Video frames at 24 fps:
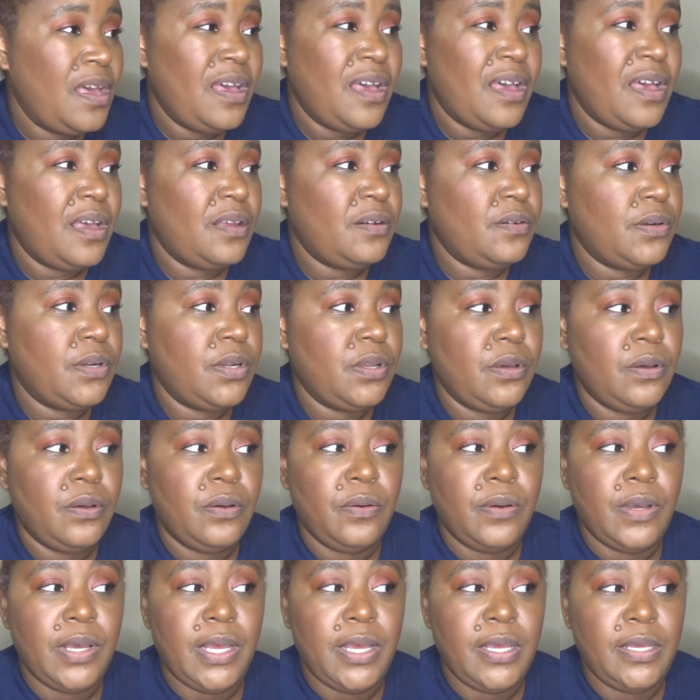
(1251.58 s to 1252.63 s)
I don't know.
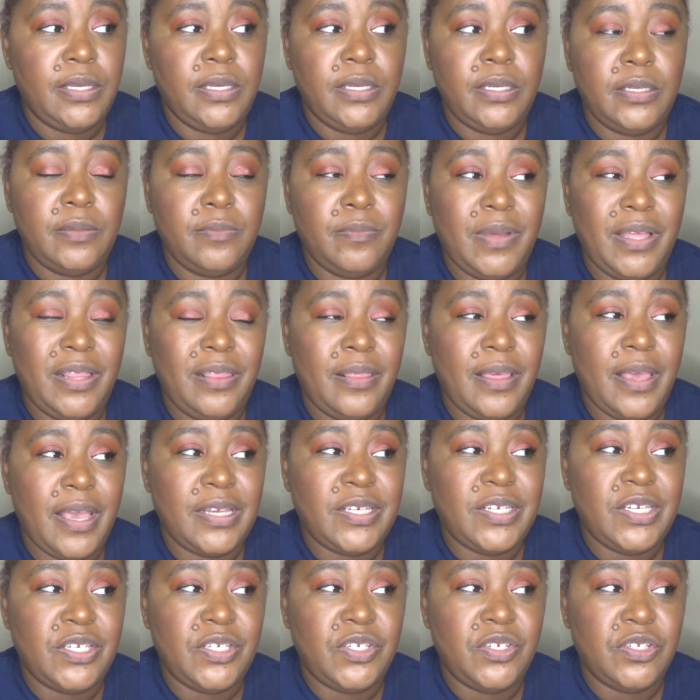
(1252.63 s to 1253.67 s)
My
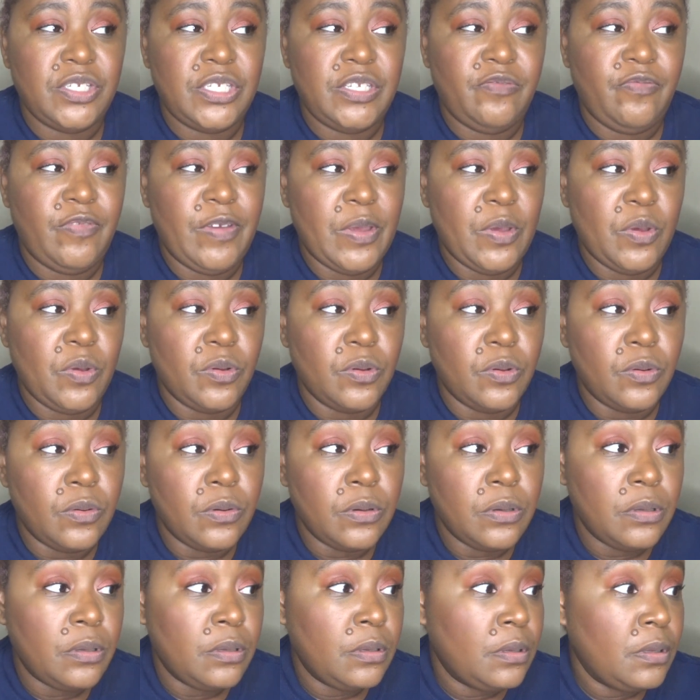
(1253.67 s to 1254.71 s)
lashes just feel,
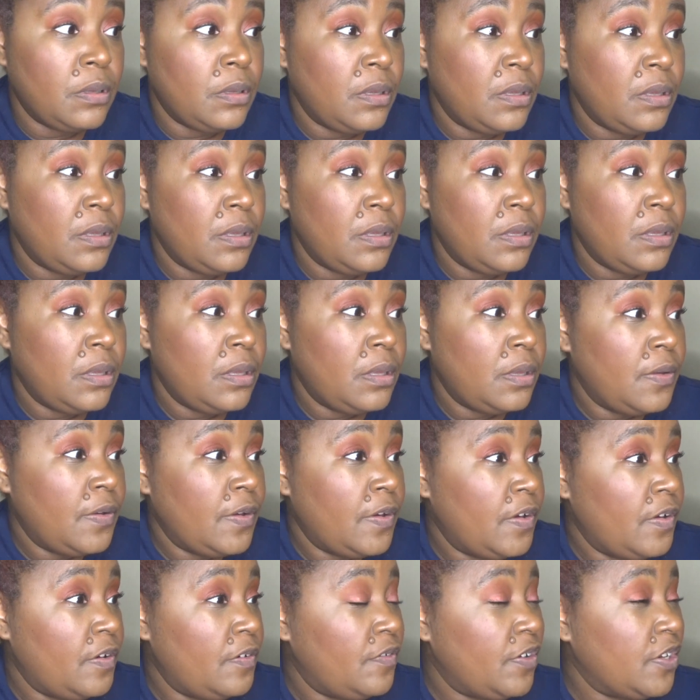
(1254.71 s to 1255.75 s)

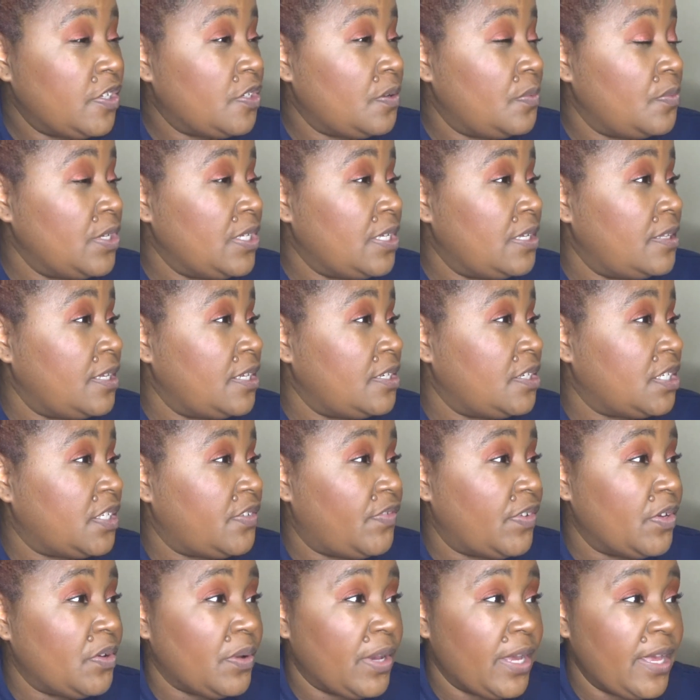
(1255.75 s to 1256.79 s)
for some reason, they just
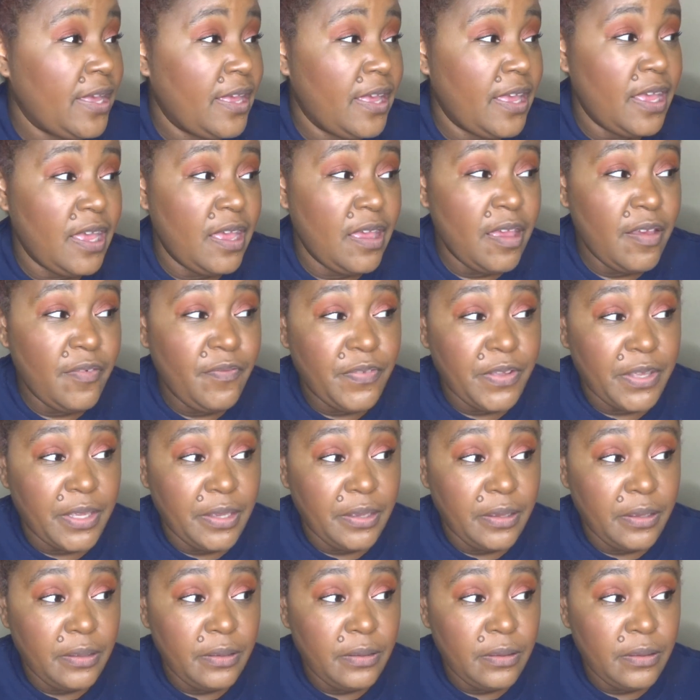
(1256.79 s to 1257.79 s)
feel heavy.